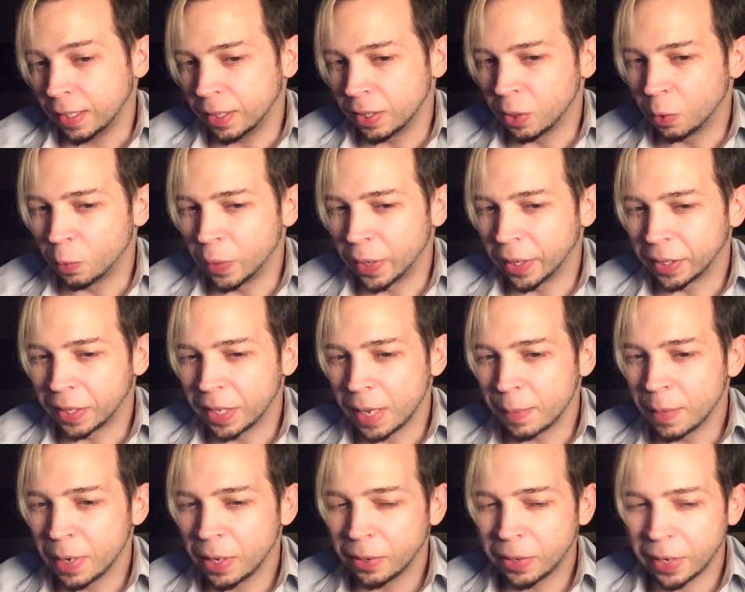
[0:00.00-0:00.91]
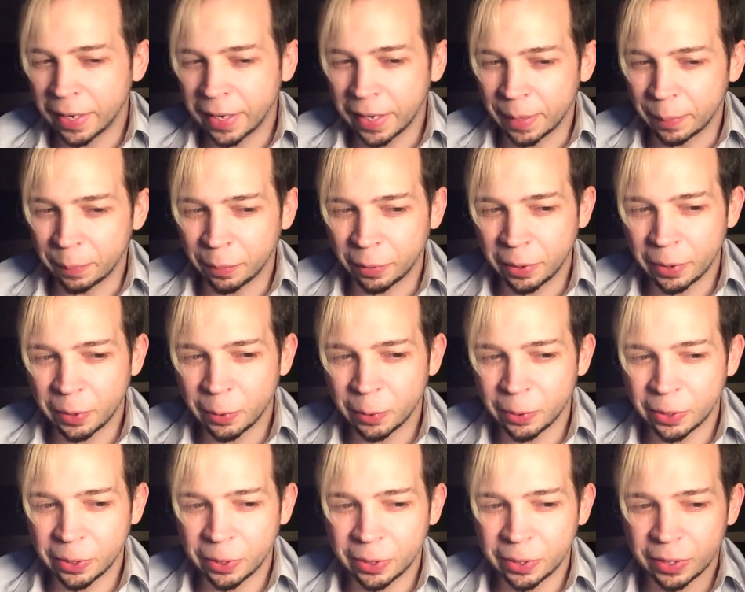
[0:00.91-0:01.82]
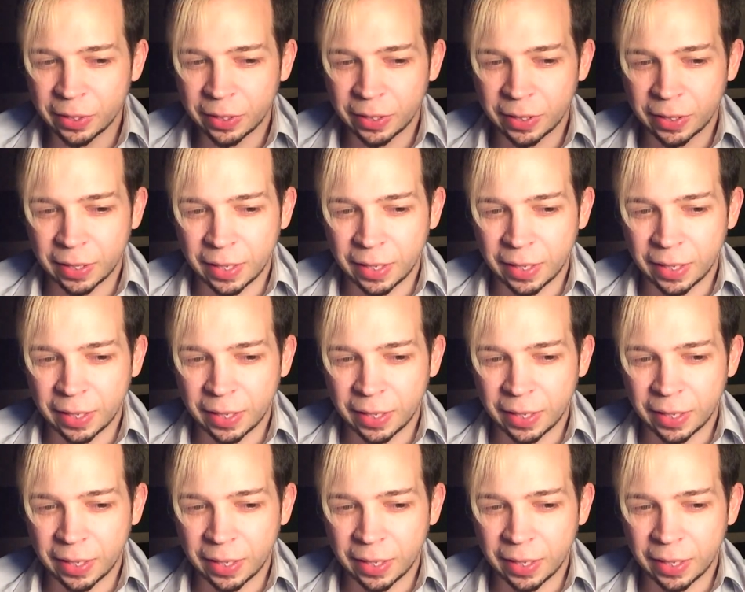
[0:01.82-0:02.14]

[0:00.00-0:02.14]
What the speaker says: you know, when it came out, I had it pre-ordered,